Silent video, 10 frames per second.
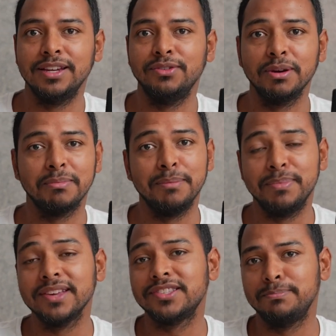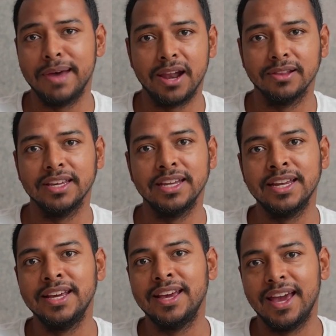and doing my best to battle it
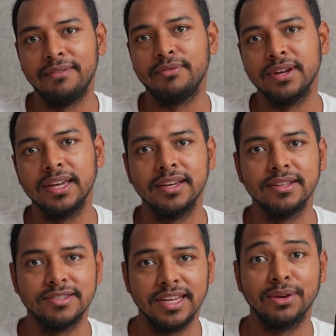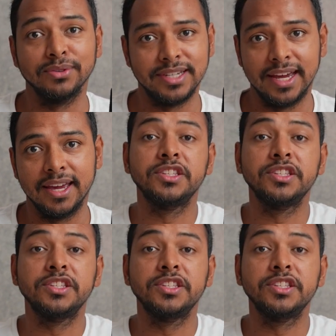every single day.